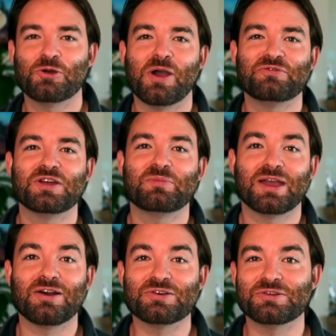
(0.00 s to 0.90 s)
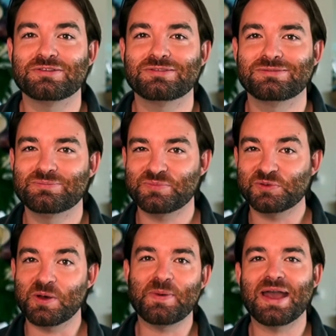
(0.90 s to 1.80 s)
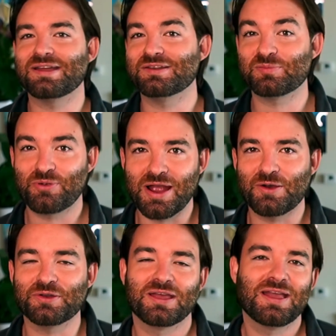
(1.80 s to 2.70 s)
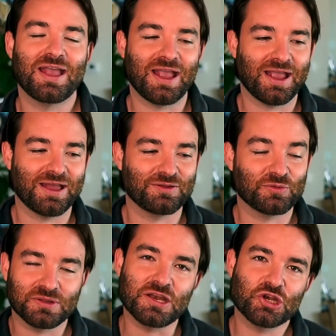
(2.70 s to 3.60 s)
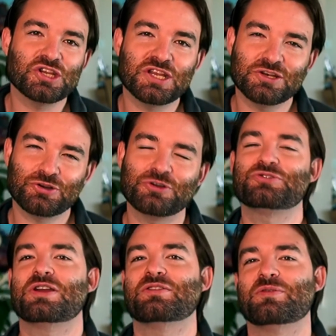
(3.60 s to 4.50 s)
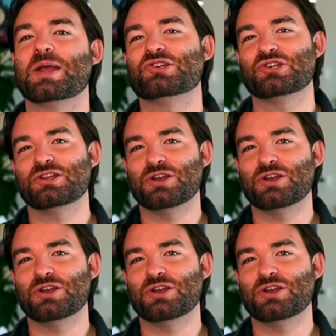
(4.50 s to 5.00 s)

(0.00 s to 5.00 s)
done my uncle Bilbo Baggins proud. And so it's an internal transformation.